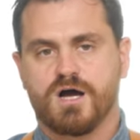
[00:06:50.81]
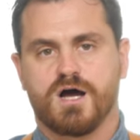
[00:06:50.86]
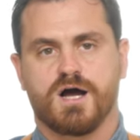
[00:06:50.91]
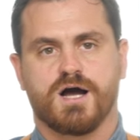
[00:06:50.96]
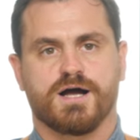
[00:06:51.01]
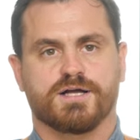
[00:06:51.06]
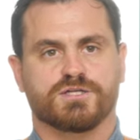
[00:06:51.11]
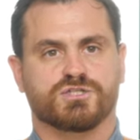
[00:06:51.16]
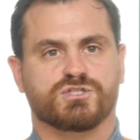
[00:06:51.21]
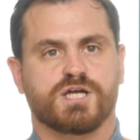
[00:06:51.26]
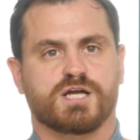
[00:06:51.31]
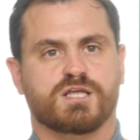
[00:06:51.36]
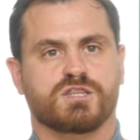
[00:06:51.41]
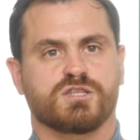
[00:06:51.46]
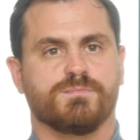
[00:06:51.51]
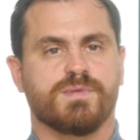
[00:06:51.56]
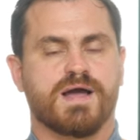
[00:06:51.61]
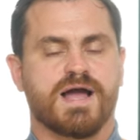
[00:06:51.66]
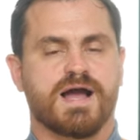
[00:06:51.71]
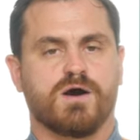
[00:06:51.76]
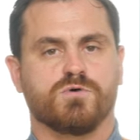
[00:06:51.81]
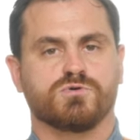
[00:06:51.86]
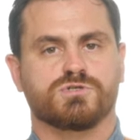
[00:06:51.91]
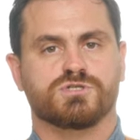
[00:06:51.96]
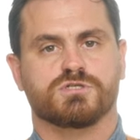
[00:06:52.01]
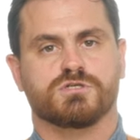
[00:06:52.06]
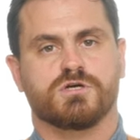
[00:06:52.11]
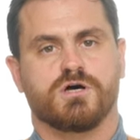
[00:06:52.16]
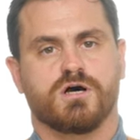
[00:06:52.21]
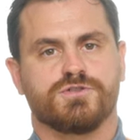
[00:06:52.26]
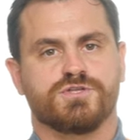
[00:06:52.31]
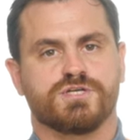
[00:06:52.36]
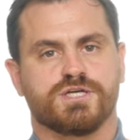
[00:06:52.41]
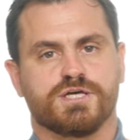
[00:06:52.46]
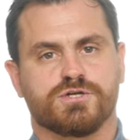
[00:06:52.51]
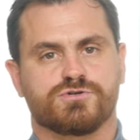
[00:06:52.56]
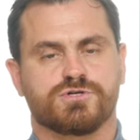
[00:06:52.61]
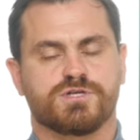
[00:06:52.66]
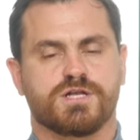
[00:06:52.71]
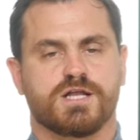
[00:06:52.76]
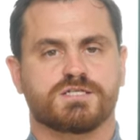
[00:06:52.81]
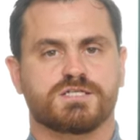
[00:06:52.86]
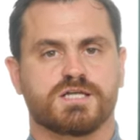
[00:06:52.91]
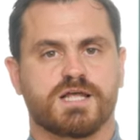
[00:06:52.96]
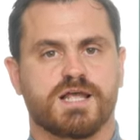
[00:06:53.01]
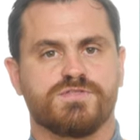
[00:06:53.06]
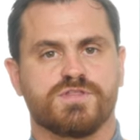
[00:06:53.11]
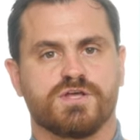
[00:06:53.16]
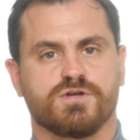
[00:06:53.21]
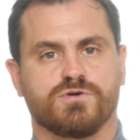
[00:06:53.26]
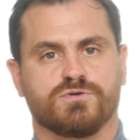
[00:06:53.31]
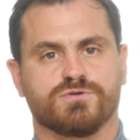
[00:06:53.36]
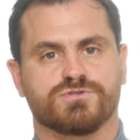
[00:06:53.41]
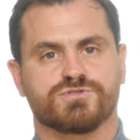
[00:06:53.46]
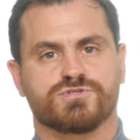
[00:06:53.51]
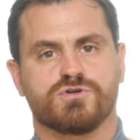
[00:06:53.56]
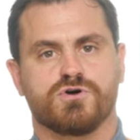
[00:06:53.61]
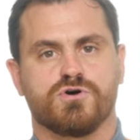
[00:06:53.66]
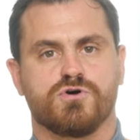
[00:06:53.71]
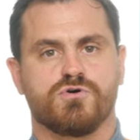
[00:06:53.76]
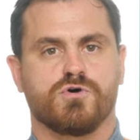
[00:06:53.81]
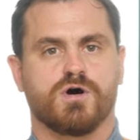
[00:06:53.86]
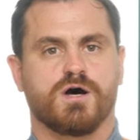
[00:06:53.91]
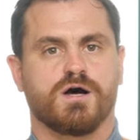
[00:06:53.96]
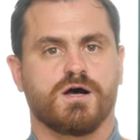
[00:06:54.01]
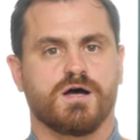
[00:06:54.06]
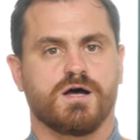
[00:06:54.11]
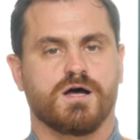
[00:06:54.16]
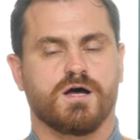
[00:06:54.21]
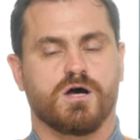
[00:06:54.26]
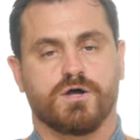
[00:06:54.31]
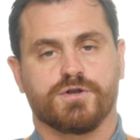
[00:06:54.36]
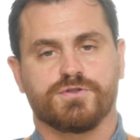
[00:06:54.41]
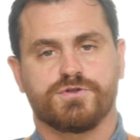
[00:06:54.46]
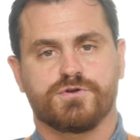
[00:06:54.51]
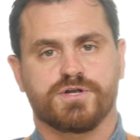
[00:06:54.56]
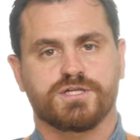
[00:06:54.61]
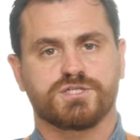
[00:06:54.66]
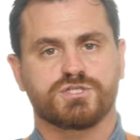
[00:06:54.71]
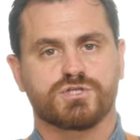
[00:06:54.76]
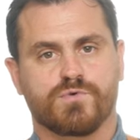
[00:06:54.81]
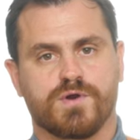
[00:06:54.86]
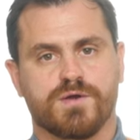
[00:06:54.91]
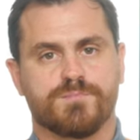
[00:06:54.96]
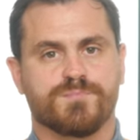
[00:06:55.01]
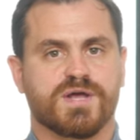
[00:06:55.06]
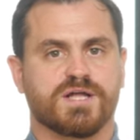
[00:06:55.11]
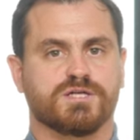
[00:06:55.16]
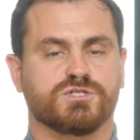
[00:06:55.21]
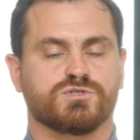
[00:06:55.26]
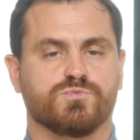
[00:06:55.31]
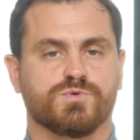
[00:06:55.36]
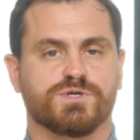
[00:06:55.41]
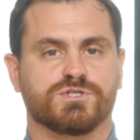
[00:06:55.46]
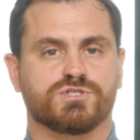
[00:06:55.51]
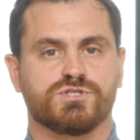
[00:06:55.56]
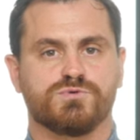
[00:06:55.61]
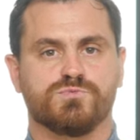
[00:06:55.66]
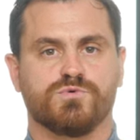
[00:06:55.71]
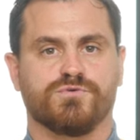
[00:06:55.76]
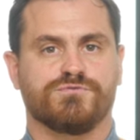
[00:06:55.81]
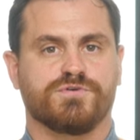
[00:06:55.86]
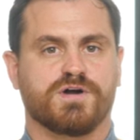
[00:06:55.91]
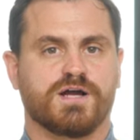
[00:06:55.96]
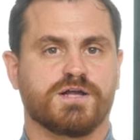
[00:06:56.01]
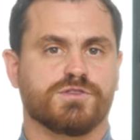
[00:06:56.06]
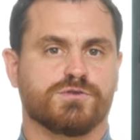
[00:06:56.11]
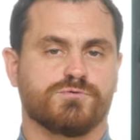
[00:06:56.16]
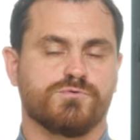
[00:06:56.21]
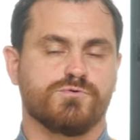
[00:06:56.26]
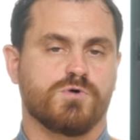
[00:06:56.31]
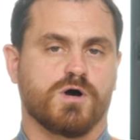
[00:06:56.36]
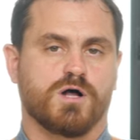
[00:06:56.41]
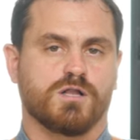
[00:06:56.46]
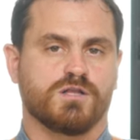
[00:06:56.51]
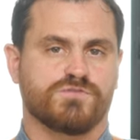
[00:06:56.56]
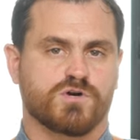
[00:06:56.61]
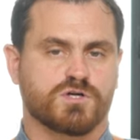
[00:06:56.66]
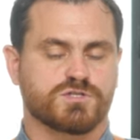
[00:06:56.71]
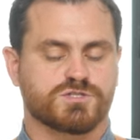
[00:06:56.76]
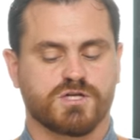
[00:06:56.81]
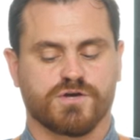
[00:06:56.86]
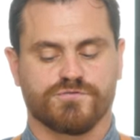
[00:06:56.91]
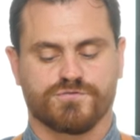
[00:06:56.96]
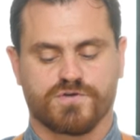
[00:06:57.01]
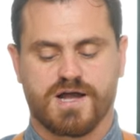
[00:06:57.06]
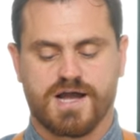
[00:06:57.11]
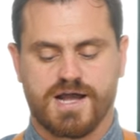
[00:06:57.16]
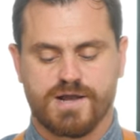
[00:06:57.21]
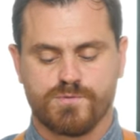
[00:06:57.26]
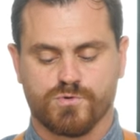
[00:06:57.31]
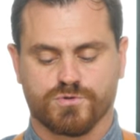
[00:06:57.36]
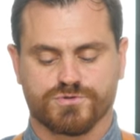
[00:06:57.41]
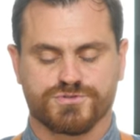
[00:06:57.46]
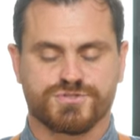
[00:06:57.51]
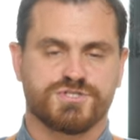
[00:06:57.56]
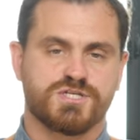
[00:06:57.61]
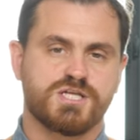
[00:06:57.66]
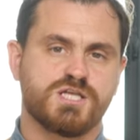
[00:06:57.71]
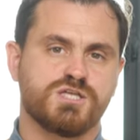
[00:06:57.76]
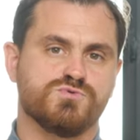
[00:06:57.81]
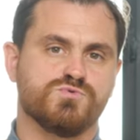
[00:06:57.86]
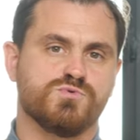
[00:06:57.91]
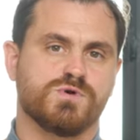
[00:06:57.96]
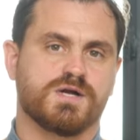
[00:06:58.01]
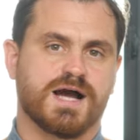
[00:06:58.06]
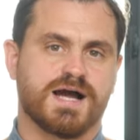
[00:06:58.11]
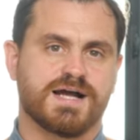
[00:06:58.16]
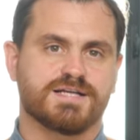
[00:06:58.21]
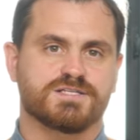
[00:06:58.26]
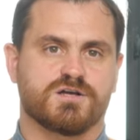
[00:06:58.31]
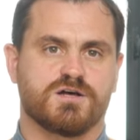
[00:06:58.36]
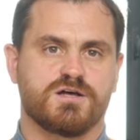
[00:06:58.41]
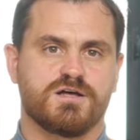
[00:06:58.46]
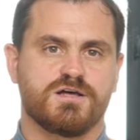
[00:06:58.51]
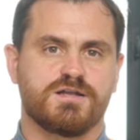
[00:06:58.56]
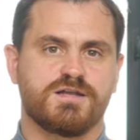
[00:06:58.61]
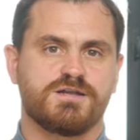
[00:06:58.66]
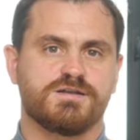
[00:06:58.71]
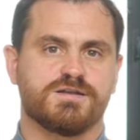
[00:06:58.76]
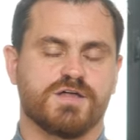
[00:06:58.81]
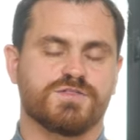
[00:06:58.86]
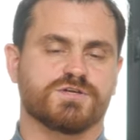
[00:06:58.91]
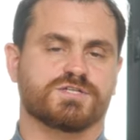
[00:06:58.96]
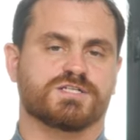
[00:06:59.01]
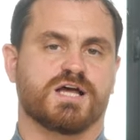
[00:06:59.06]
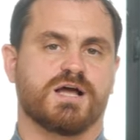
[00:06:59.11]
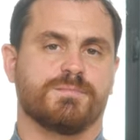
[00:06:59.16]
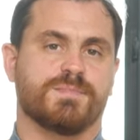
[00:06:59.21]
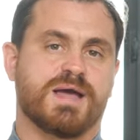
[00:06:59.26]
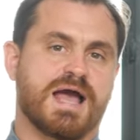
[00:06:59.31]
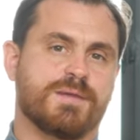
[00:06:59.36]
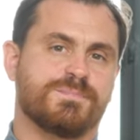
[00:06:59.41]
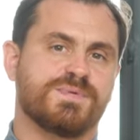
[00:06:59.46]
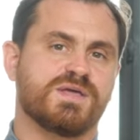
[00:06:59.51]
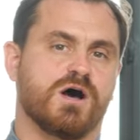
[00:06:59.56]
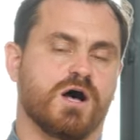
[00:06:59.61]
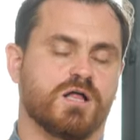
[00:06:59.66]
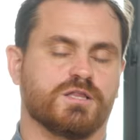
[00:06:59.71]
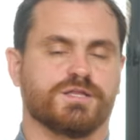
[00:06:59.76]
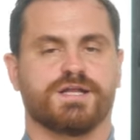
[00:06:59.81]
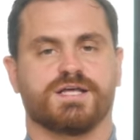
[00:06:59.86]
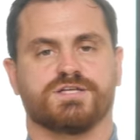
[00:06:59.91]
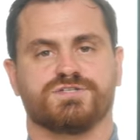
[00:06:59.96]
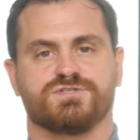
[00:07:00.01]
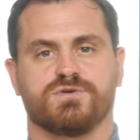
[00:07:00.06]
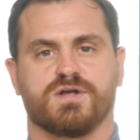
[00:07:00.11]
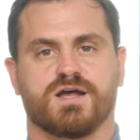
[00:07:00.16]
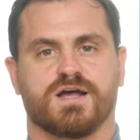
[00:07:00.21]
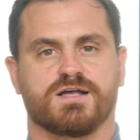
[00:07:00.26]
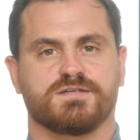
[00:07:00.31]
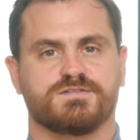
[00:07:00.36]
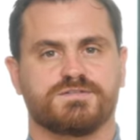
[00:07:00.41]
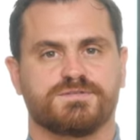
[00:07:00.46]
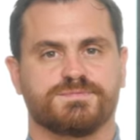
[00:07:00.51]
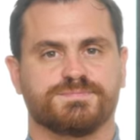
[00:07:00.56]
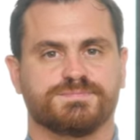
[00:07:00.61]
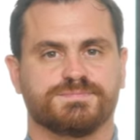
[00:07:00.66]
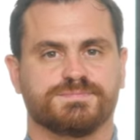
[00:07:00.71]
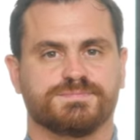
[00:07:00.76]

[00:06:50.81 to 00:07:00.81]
Uh, check them out on the internet and then also uh, on their Instagram page, which you will find through all of our stuff. I will see you guys on another time. Happy holidays, you guys.